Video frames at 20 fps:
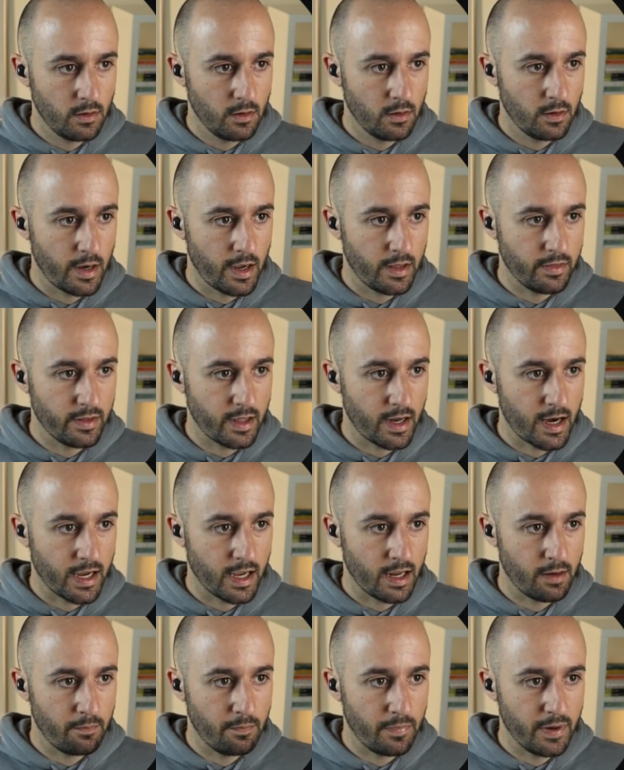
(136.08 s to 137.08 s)
and then I
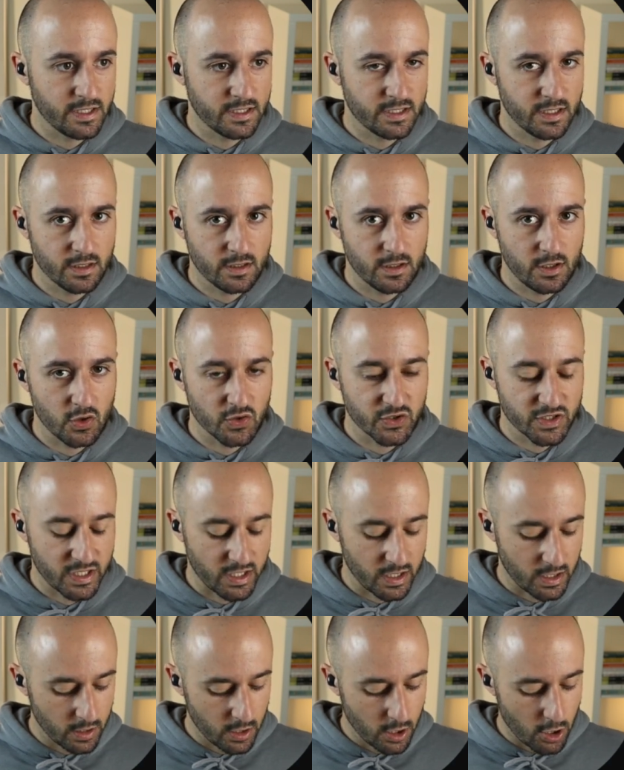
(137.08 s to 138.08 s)
can paste it
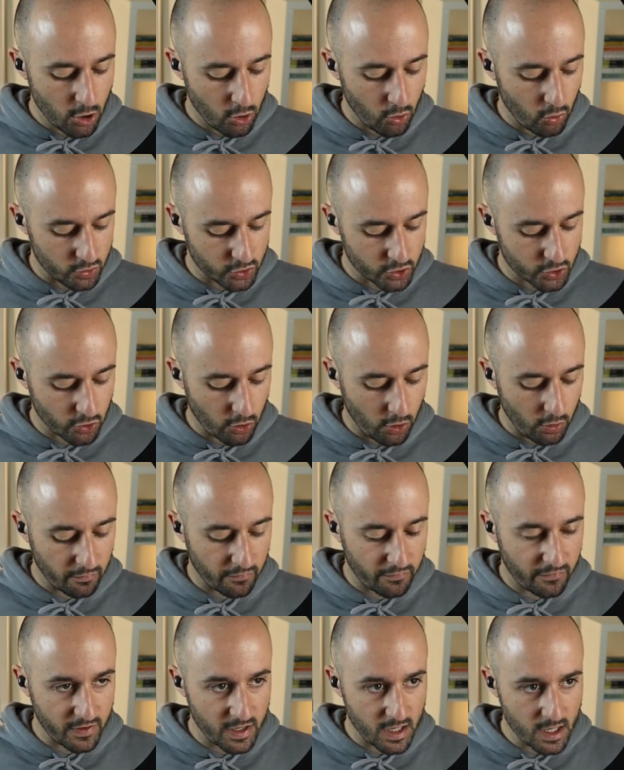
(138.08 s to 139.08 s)
using Control
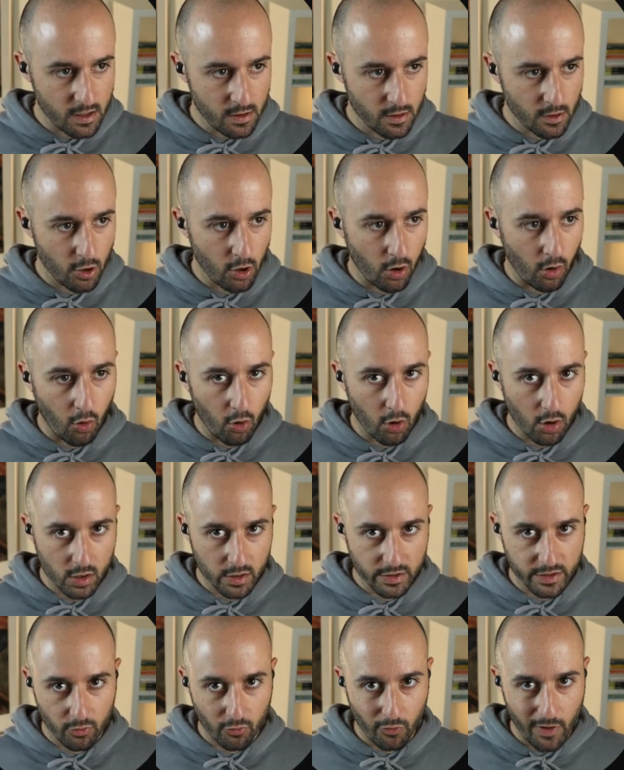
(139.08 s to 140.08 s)
V or
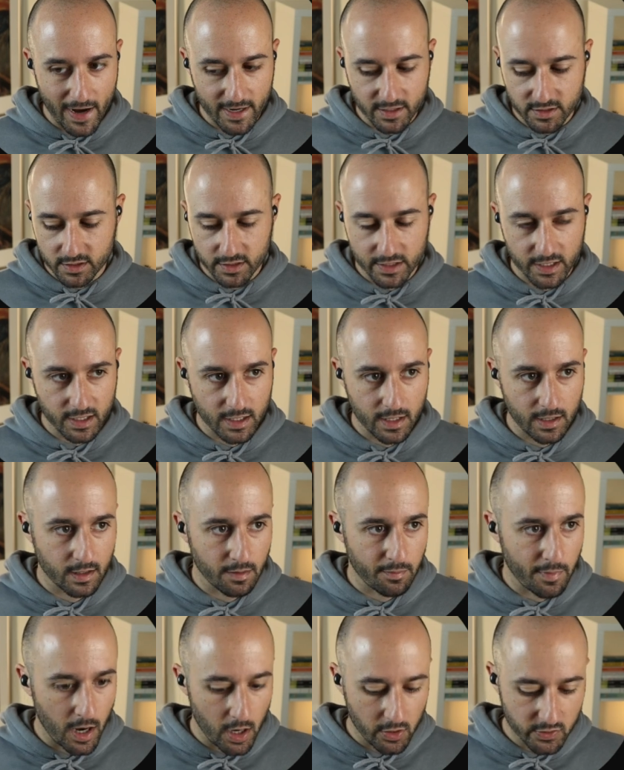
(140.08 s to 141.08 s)
the right click in
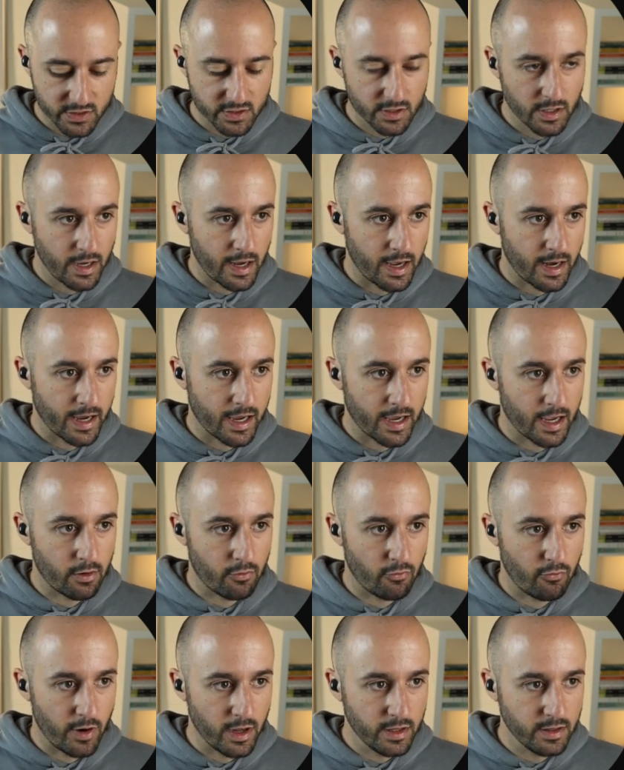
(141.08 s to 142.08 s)
the mouse, and I
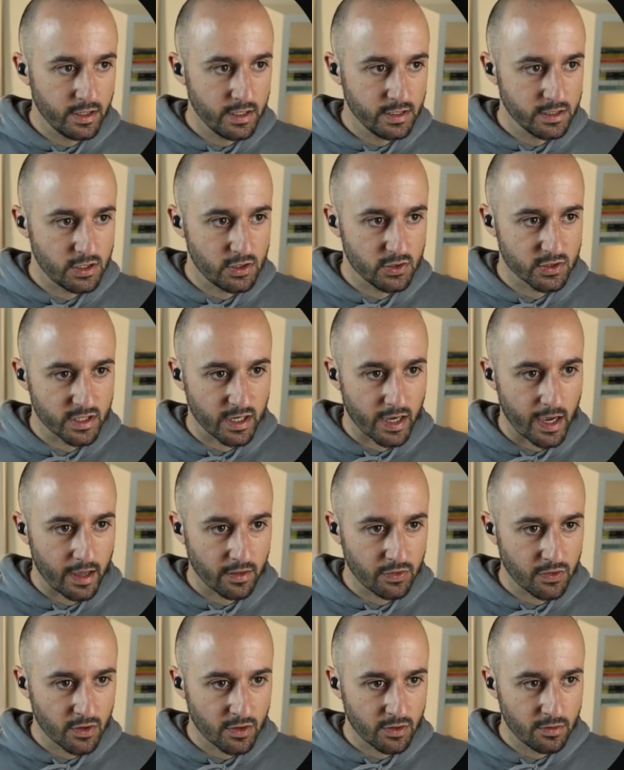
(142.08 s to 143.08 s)
can run this using
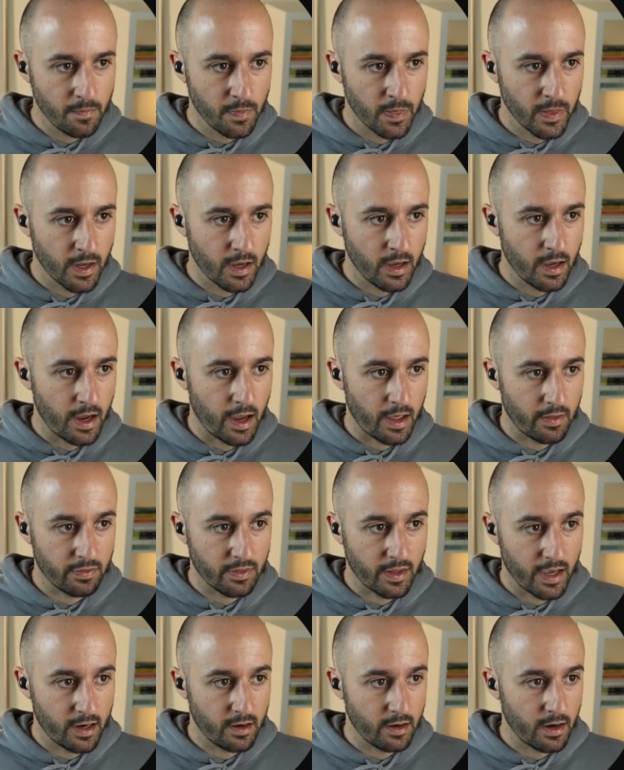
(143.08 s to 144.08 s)
Enter, and
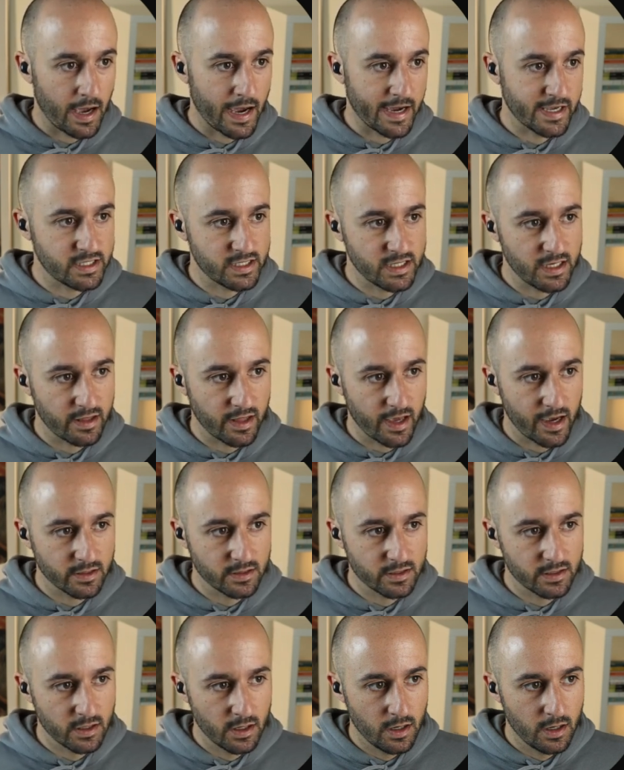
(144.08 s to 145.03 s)
then I see that